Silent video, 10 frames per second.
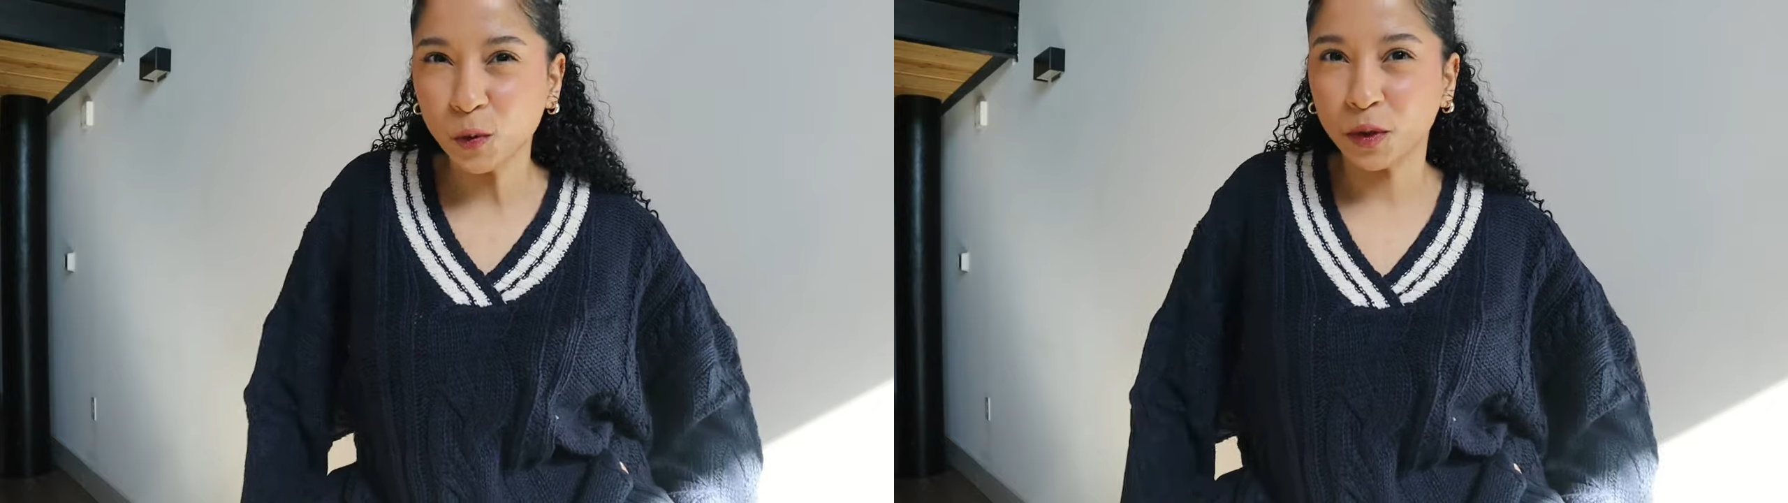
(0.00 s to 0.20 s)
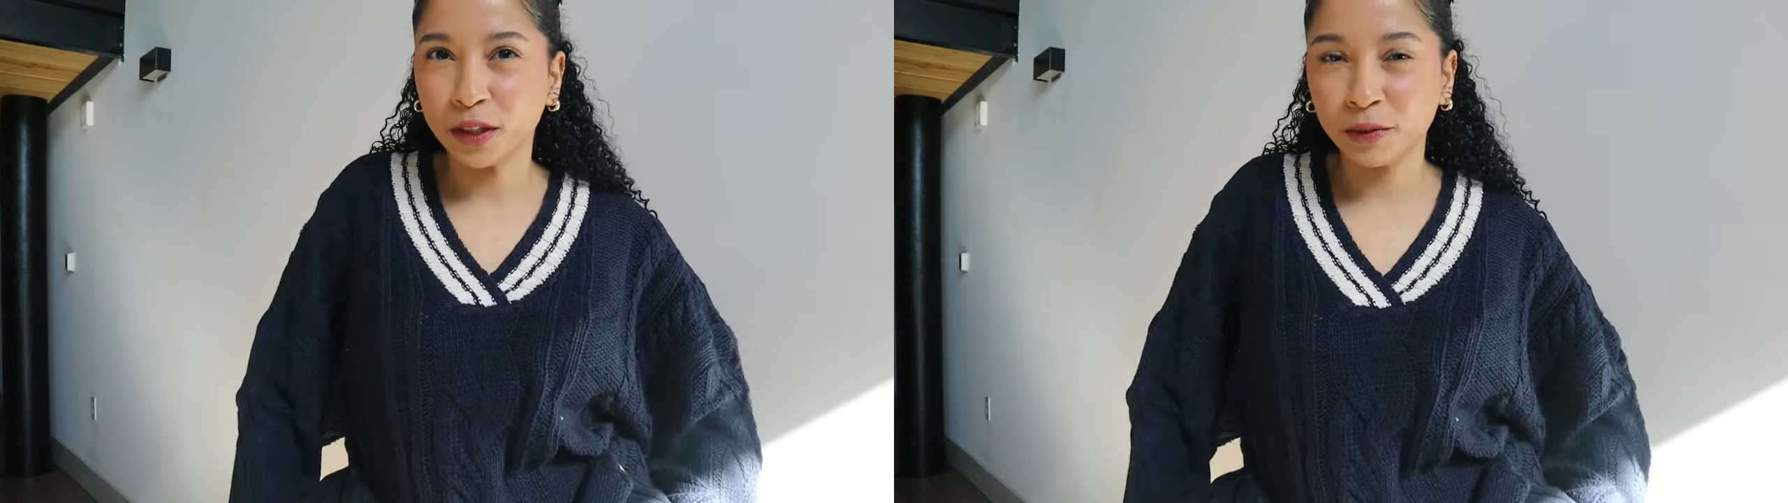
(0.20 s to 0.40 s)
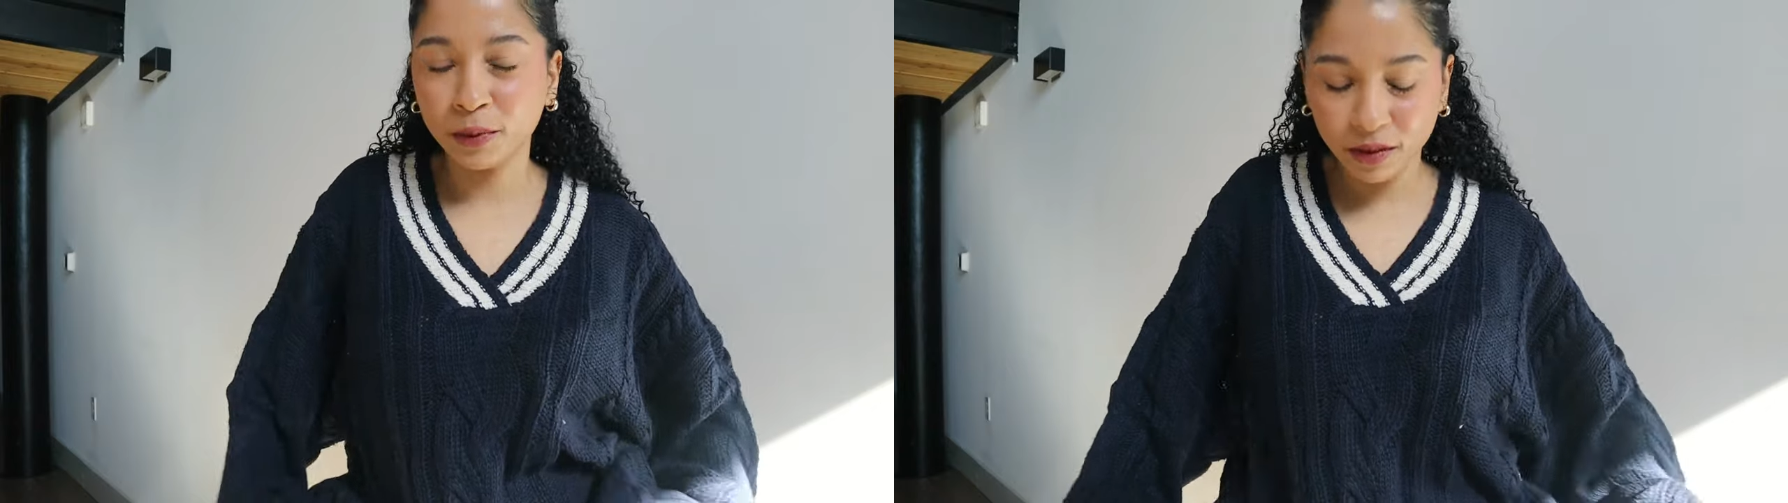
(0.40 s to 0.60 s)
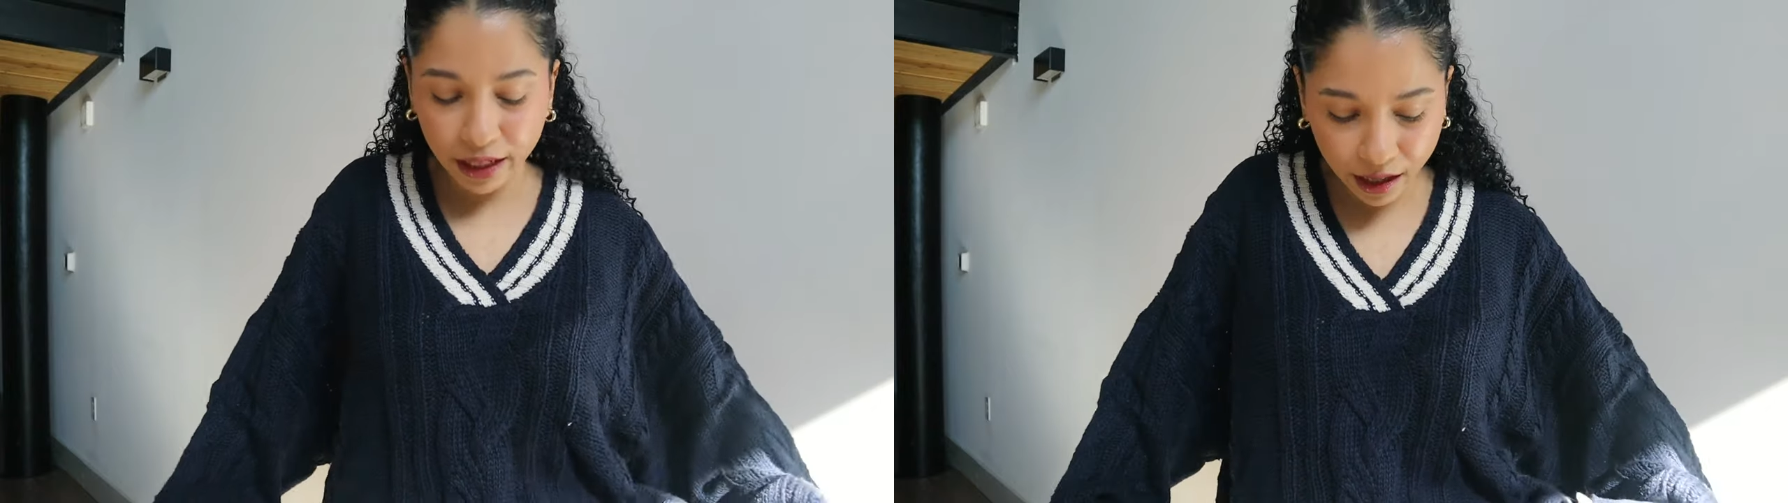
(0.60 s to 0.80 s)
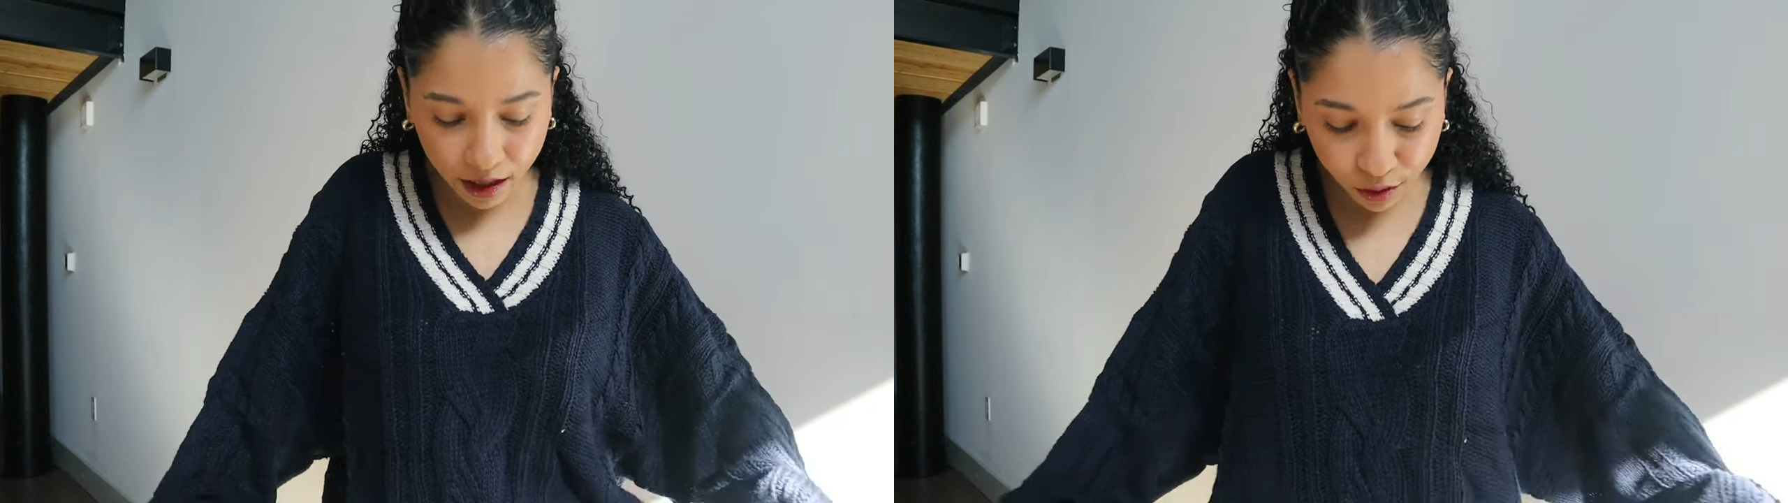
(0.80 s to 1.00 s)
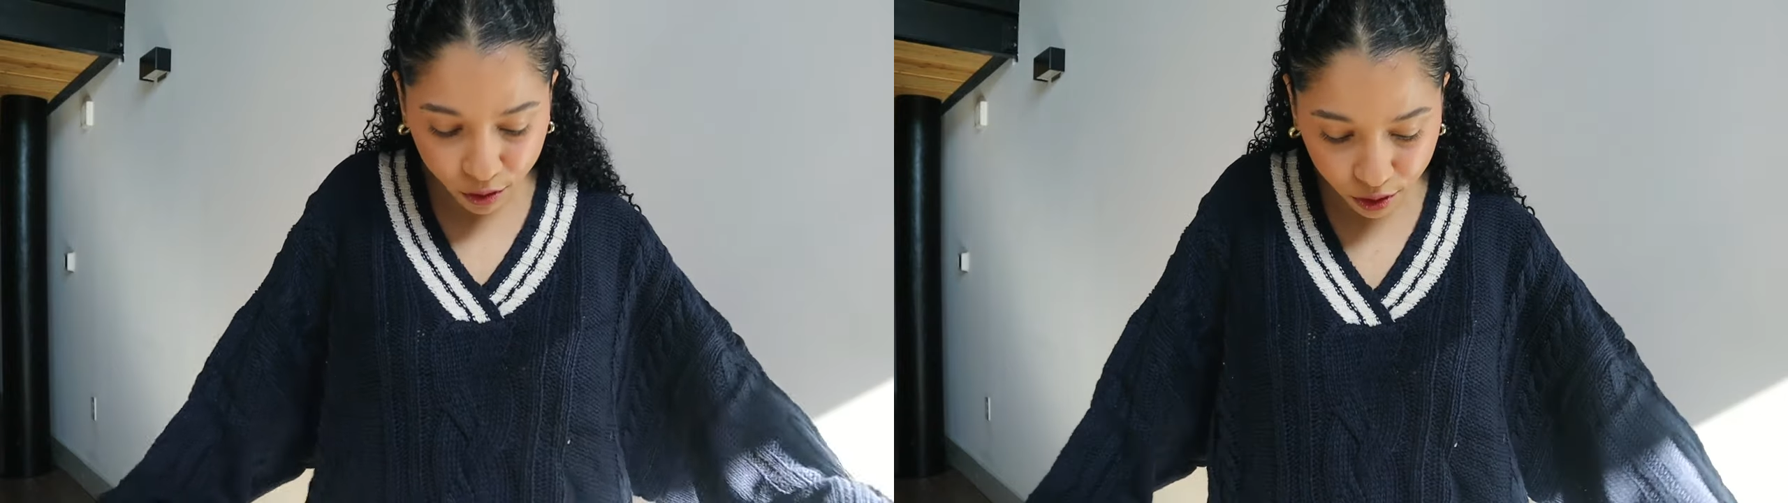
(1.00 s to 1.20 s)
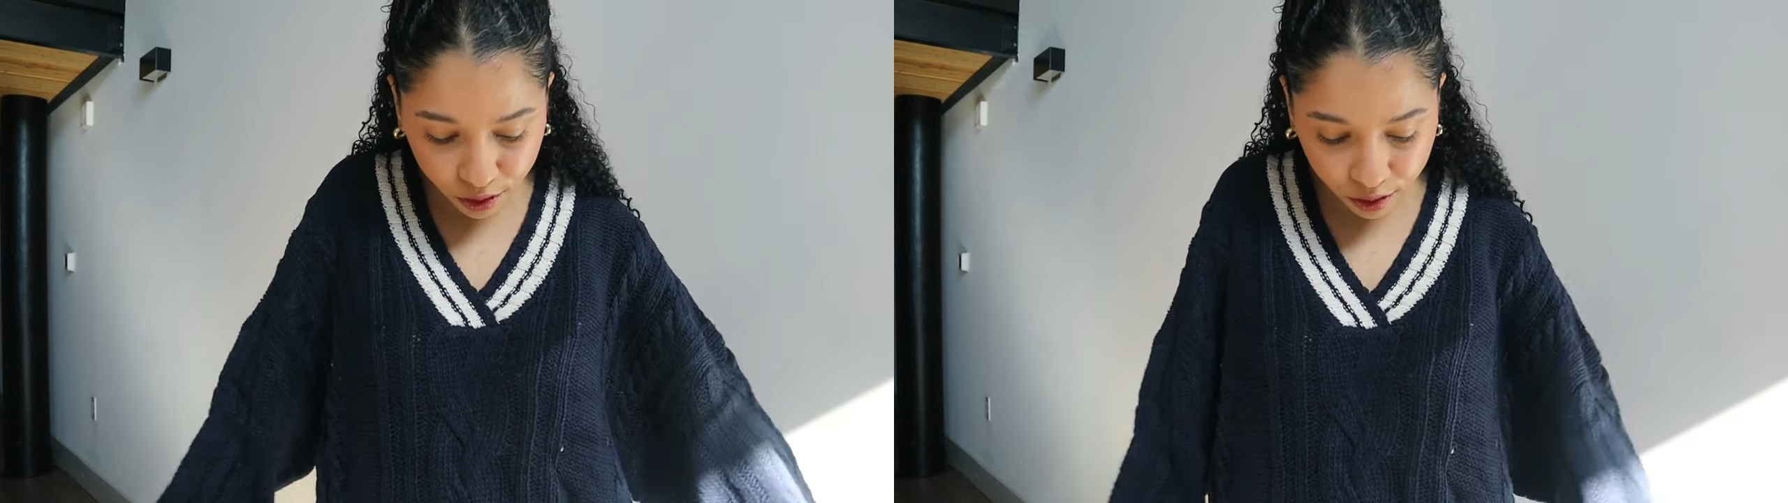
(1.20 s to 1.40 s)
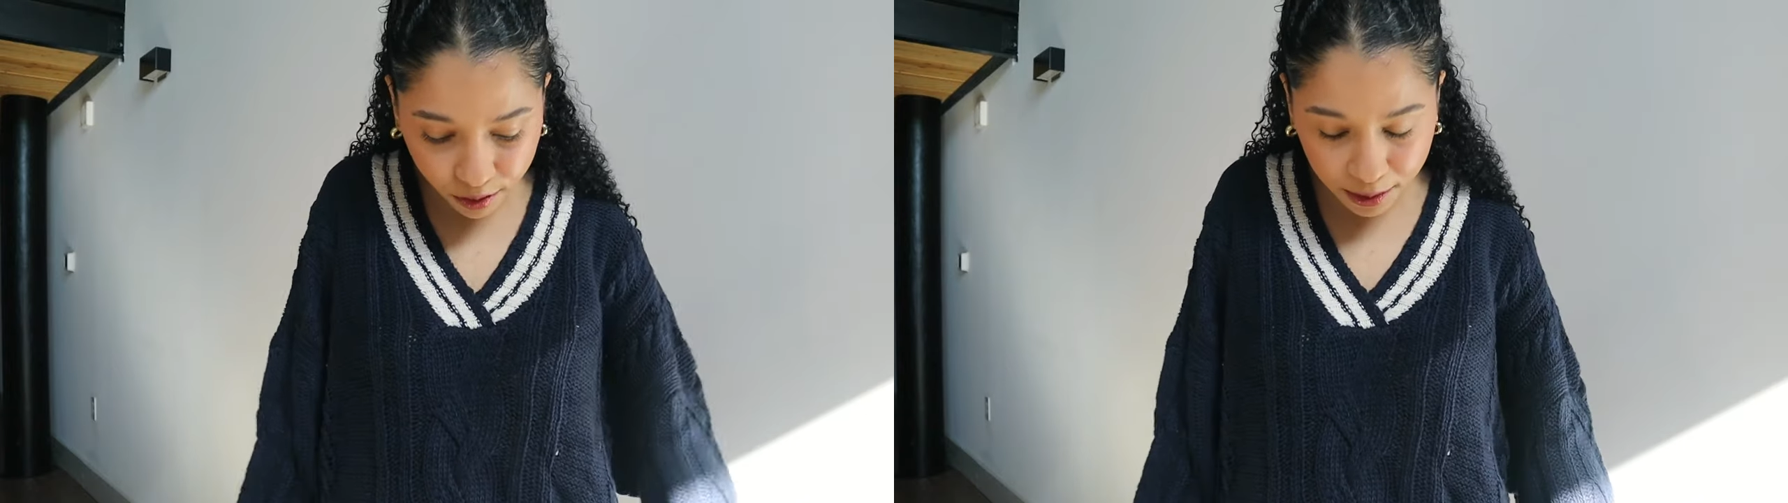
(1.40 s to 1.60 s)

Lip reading: wear around the house.